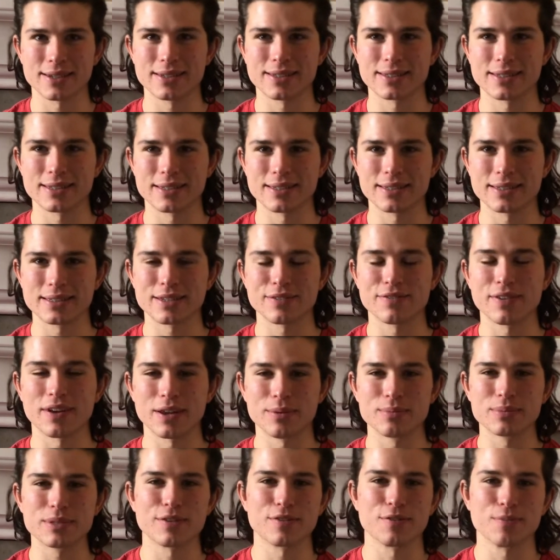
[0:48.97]
and
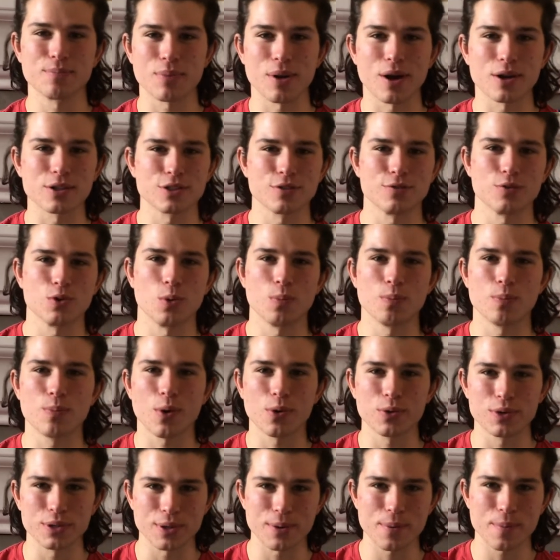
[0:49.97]
develop different parts of your
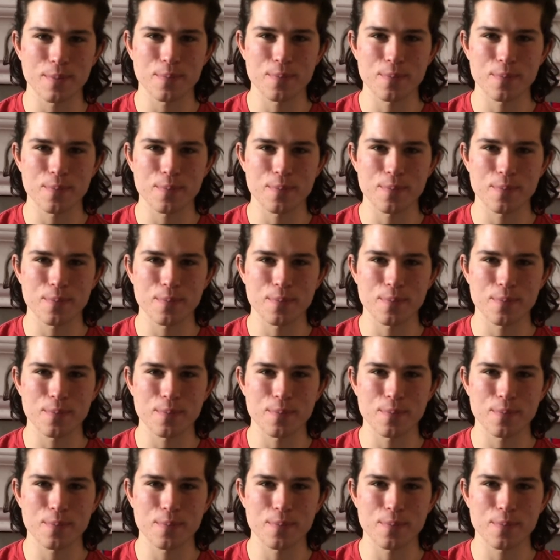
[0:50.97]
body.